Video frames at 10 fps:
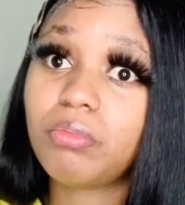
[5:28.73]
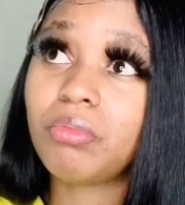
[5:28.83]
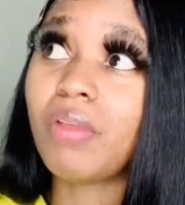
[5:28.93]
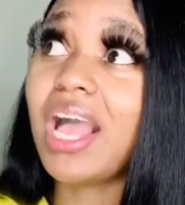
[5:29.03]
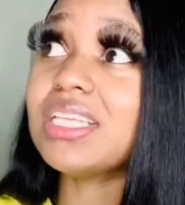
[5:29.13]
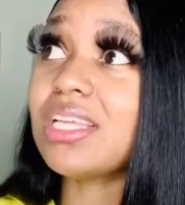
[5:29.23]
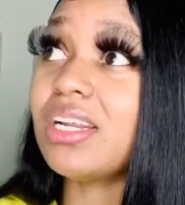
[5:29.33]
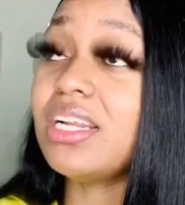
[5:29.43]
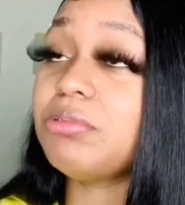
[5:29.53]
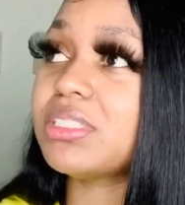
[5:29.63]
I saw
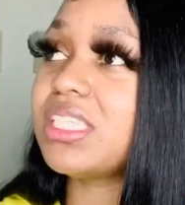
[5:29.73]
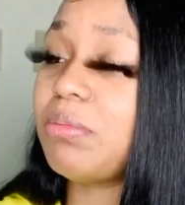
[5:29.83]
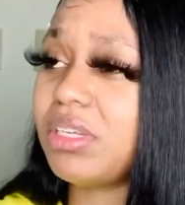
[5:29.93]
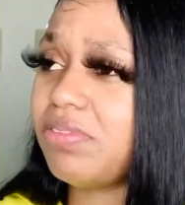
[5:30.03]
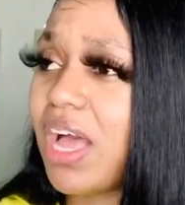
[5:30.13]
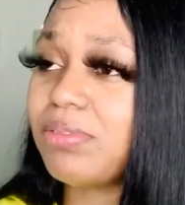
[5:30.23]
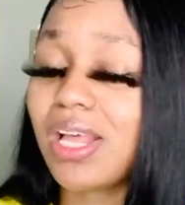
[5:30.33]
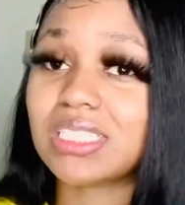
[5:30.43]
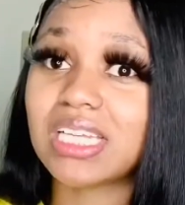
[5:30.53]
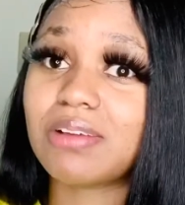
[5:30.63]
that it was
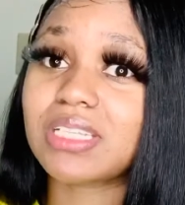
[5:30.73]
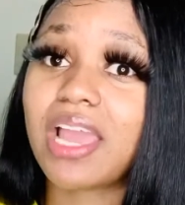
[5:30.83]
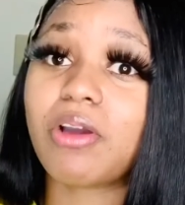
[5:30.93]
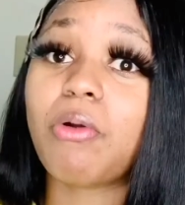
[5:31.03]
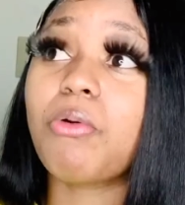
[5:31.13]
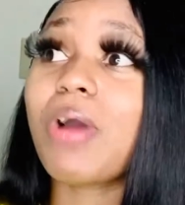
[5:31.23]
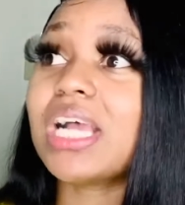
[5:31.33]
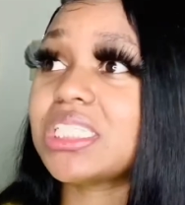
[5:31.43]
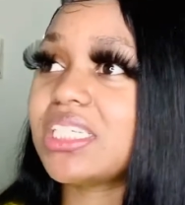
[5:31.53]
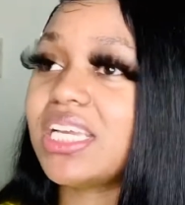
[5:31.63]
$75, and I was like, oh, I
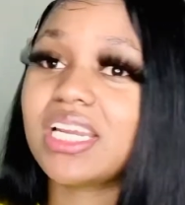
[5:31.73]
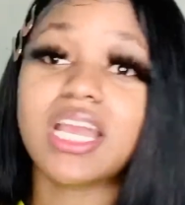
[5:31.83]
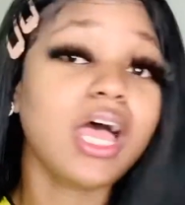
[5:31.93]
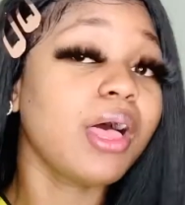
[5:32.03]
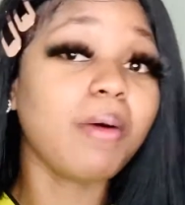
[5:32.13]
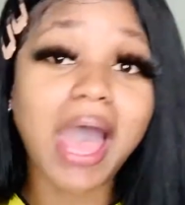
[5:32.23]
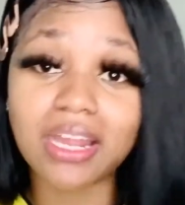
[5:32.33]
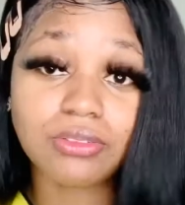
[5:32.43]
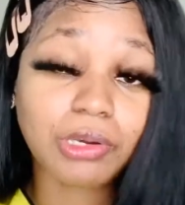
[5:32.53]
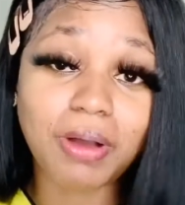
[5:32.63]
should get it. I
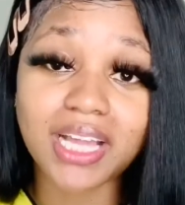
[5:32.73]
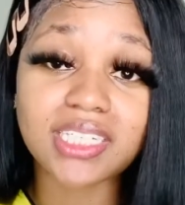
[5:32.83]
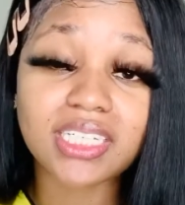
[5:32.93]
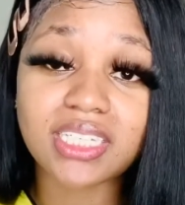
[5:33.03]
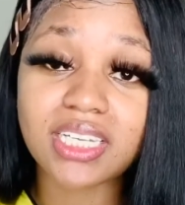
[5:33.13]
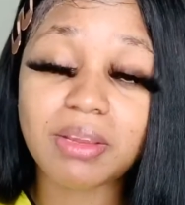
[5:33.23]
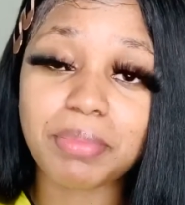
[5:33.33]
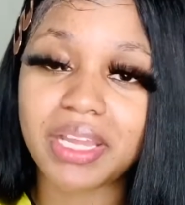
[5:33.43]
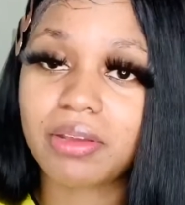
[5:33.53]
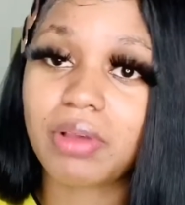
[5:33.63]
don't know why I didn't get it,
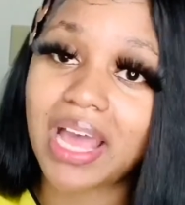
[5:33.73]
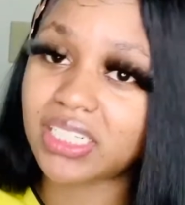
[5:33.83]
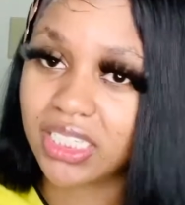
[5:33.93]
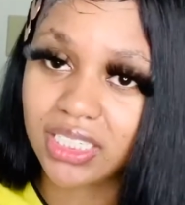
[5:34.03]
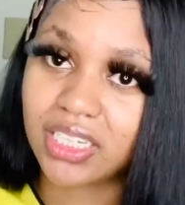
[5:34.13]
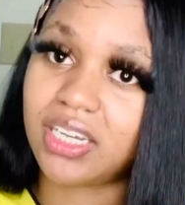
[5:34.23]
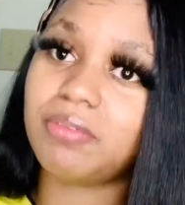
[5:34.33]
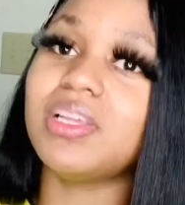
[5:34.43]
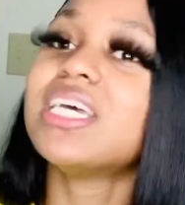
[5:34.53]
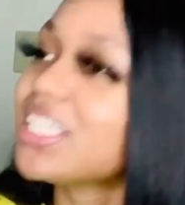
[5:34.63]
but I didn't get it.
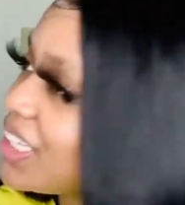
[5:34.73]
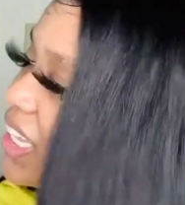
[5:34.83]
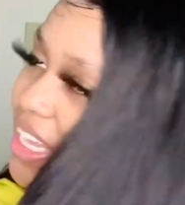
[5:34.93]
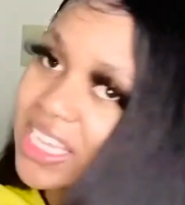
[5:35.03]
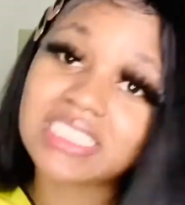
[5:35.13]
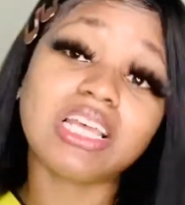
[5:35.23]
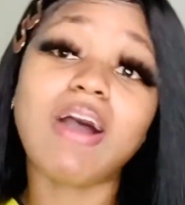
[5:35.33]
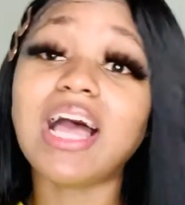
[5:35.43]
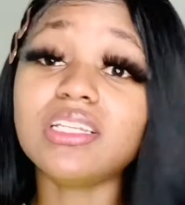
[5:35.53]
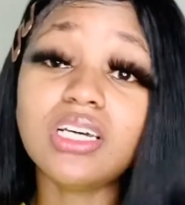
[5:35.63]
So
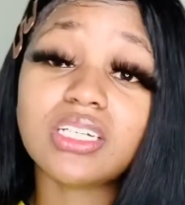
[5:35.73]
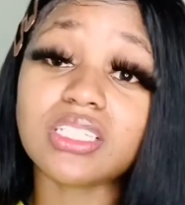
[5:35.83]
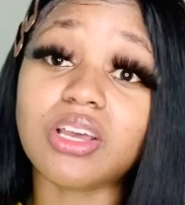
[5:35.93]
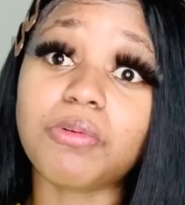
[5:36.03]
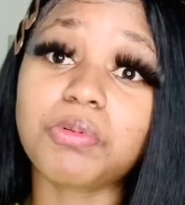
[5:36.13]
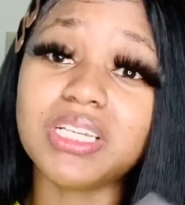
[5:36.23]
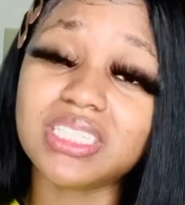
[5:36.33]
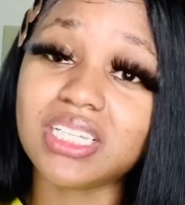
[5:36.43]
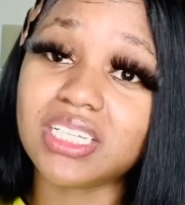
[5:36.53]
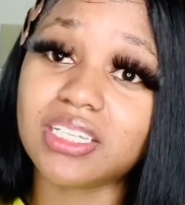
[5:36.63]
I looked
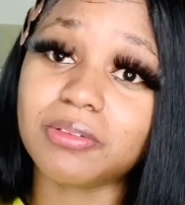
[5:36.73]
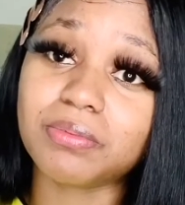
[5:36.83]
recently.